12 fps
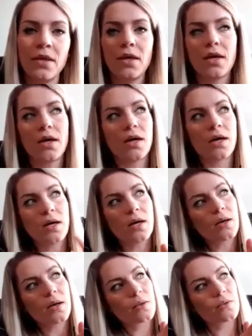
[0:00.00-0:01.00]

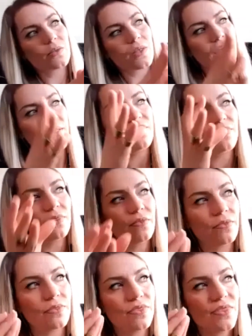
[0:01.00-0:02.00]
And
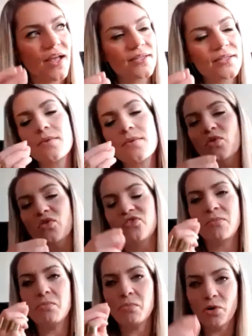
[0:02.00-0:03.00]
that's the most
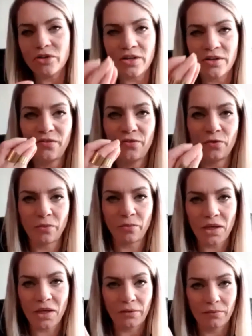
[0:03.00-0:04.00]
important for
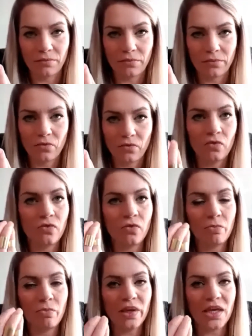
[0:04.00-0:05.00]
me,
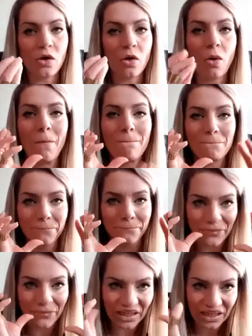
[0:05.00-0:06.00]
to be
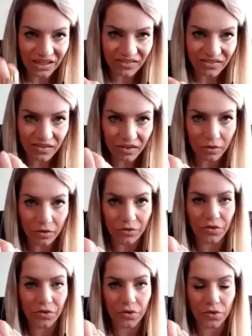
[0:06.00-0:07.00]
complete
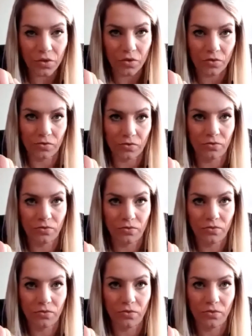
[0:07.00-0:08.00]
on your own,
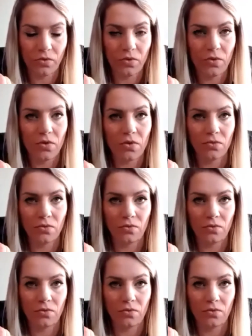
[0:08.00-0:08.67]
you know?